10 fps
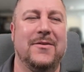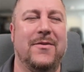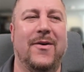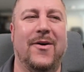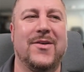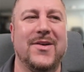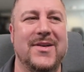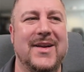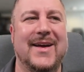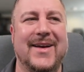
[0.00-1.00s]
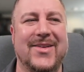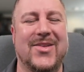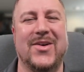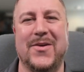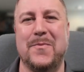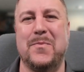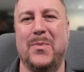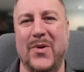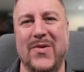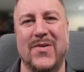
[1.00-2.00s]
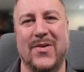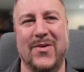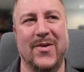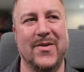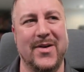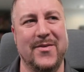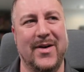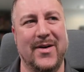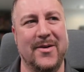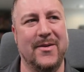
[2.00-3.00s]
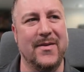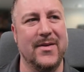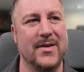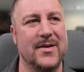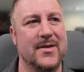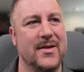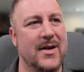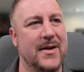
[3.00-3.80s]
Falcon has got a bunch of loadout value on there.